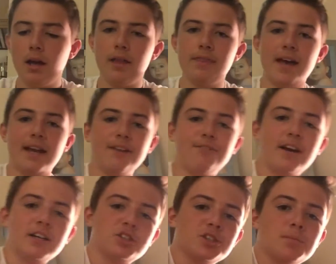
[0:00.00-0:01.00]
And then if
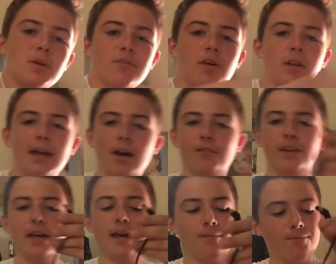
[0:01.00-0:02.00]
I just move all that over
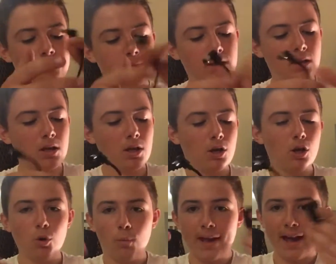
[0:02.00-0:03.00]
there,
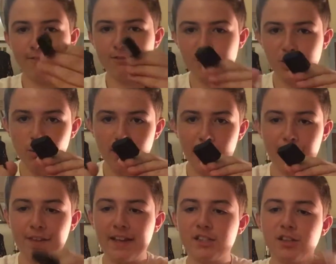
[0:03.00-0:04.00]
we have two little
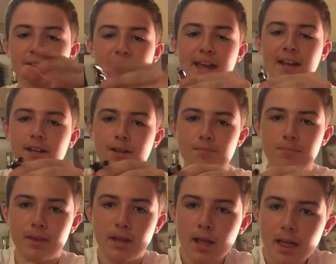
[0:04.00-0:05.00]
things on the end.
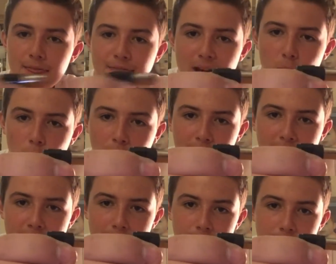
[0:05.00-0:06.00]
That one
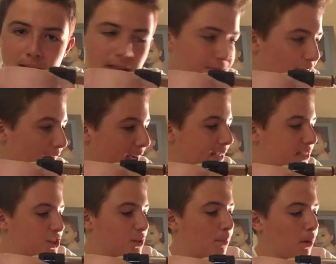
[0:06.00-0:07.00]
there, that
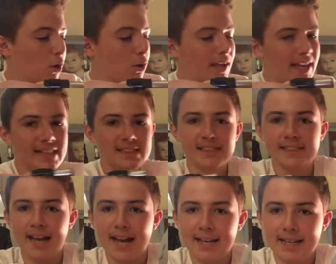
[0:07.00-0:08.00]
is to plug
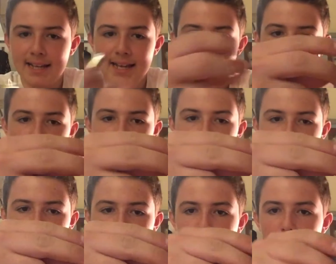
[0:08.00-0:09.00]
inside here.
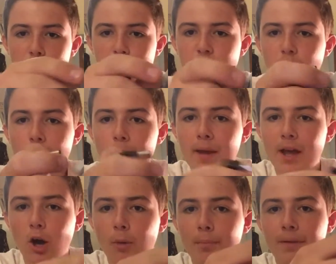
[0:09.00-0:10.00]
So when we
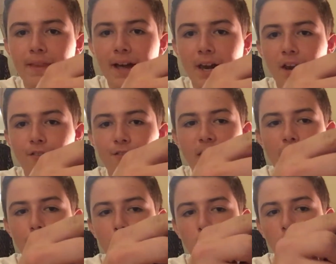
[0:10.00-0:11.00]
open that little
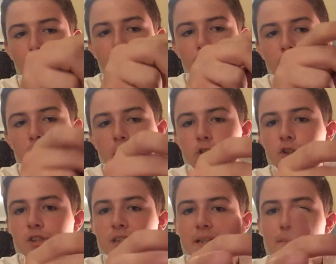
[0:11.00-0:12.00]
flap up,
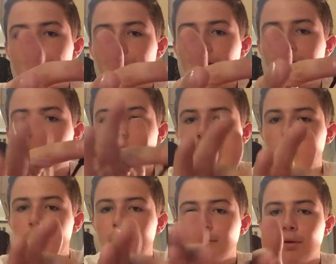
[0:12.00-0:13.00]
just simply
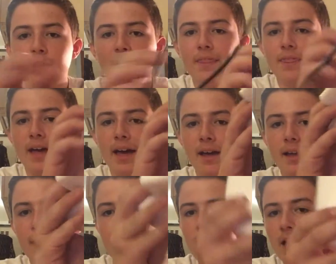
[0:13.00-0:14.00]
put that in there,
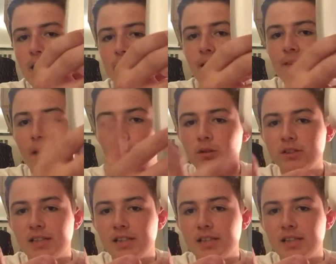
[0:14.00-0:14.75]
and then that will